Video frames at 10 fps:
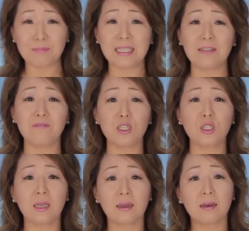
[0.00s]
sea
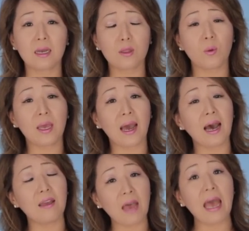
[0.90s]
fishing, like the way
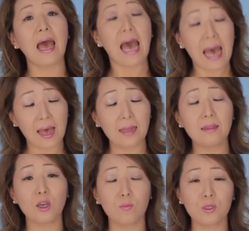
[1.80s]
I've
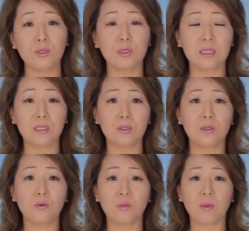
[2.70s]
had the opportunity to
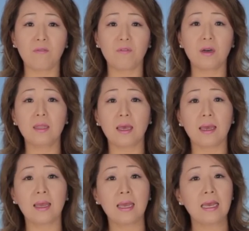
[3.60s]
do with my
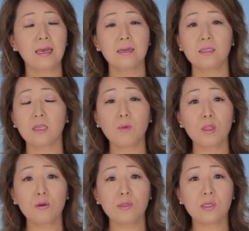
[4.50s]
father, some
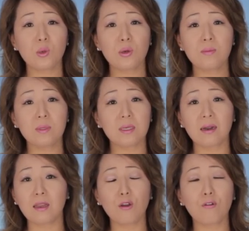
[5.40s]
of those storms
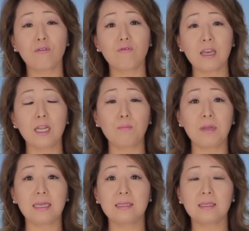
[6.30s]
are
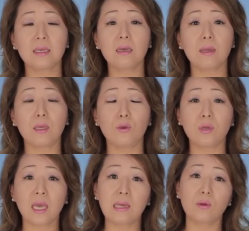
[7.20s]
incredibly scary. You
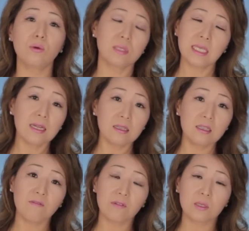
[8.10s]
cannot tell the
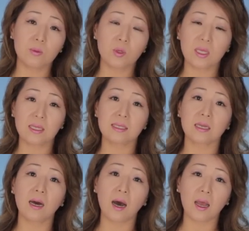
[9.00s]
difference between the
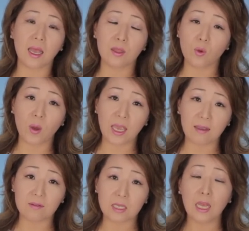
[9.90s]
sky and the
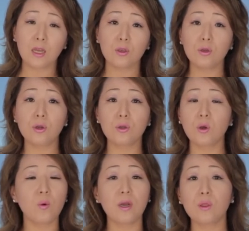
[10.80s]
waves. You don't
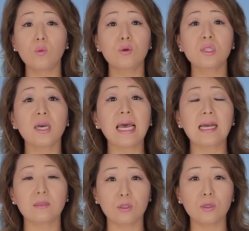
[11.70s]
know where the water
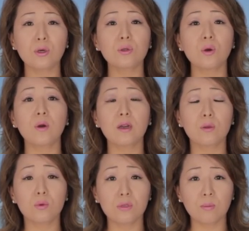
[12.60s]
ends. You don't know where
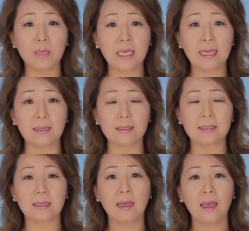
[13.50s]
the water
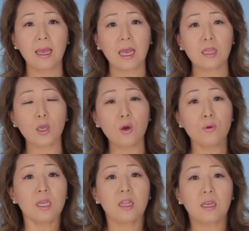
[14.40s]
begins. And the
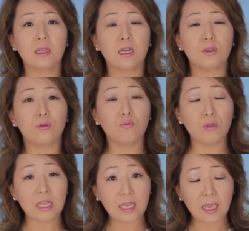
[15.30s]
only thing that you
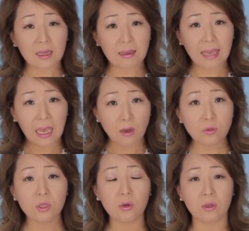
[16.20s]
really can
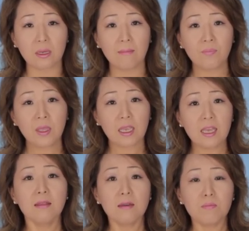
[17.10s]
count on
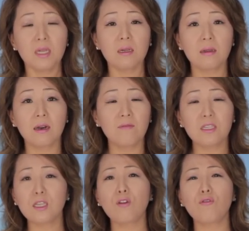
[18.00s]
in the middle of
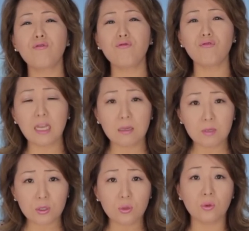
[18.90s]
this
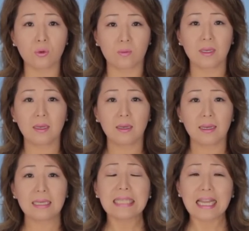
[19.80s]
incredible storm
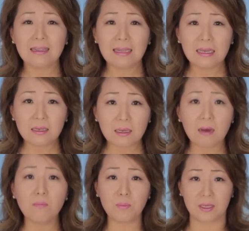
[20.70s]
is that little
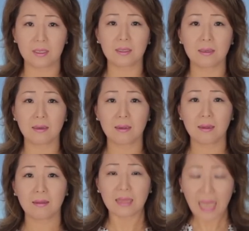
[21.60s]
compass.
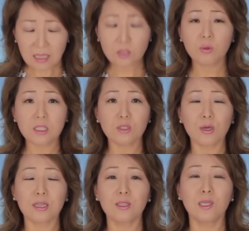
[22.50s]
That's what's
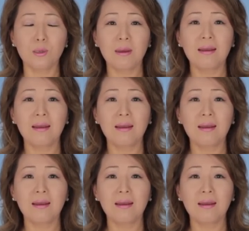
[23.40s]
going to,